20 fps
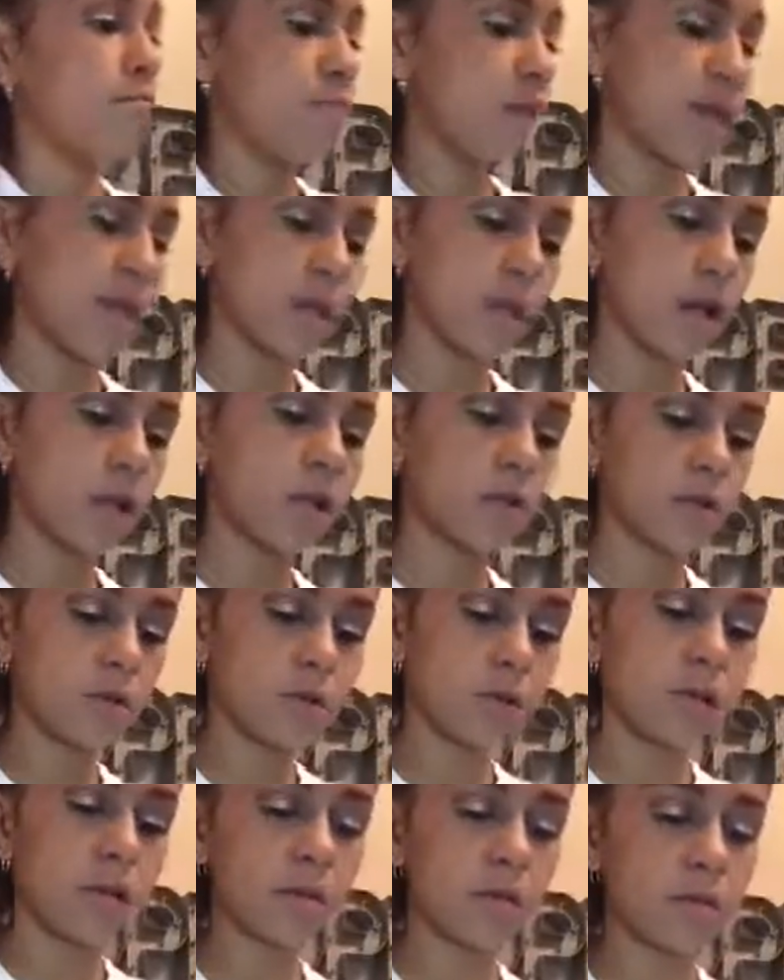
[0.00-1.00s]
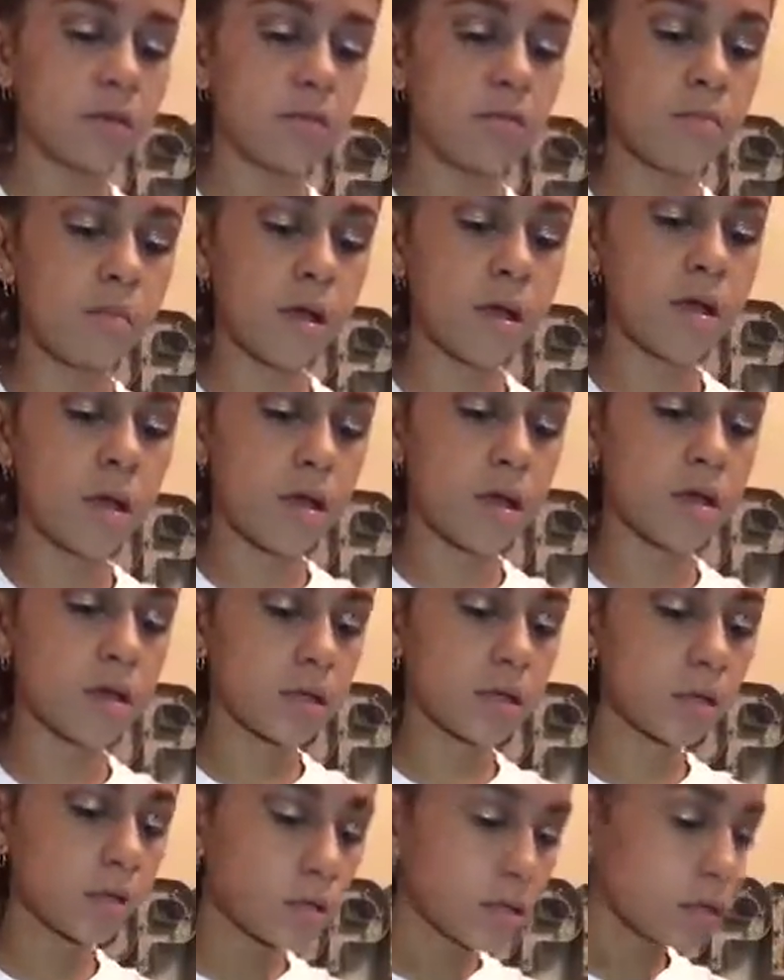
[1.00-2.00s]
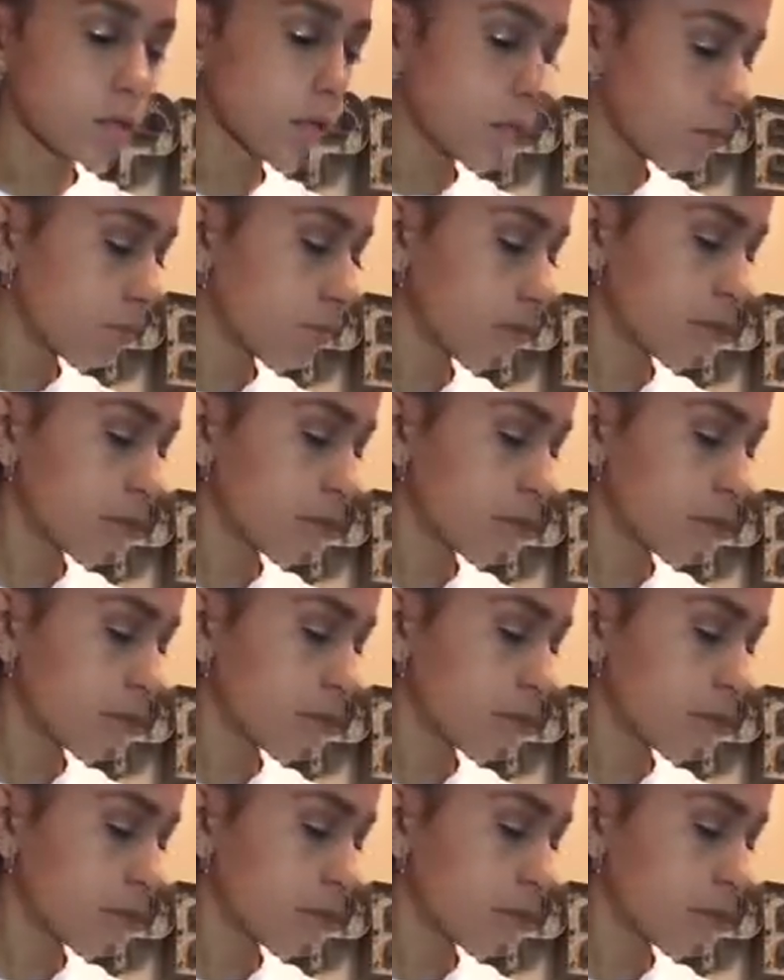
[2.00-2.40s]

bake underneath my eyes a little